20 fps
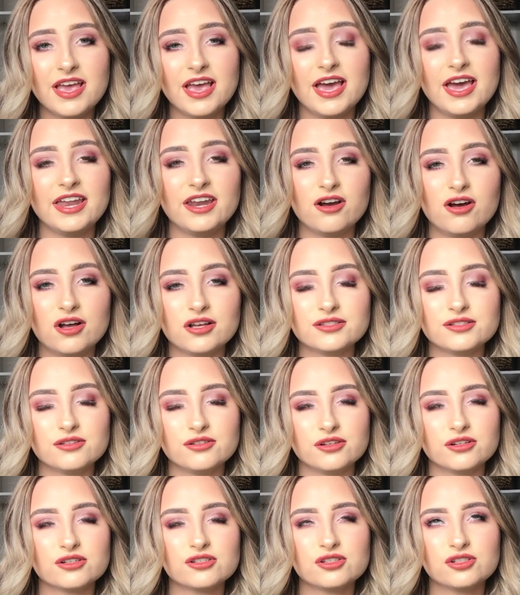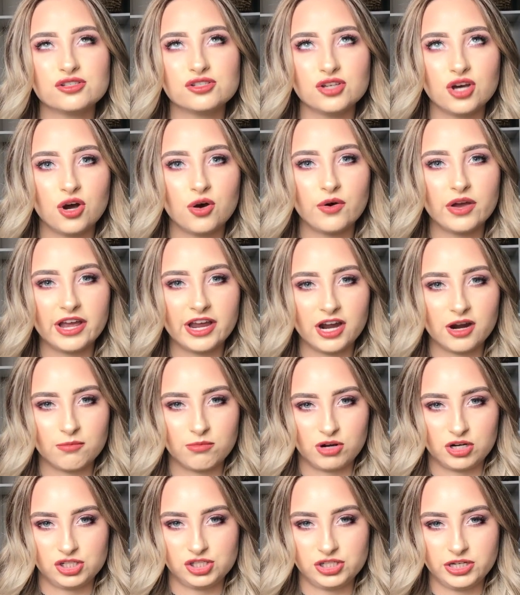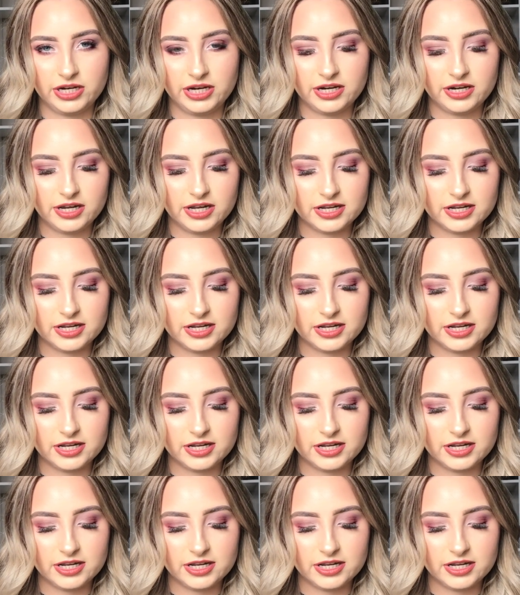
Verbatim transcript: and it also looks so airbrushing.